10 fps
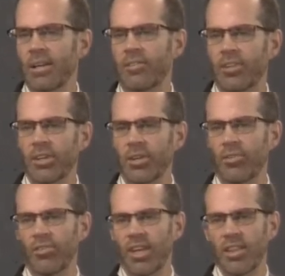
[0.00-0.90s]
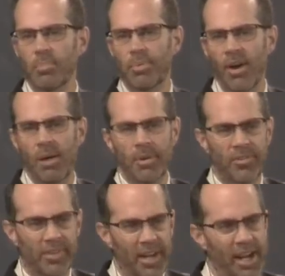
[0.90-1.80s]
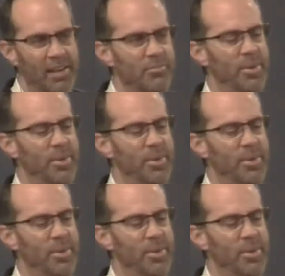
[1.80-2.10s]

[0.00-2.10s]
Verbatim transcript: until you see the promise that I have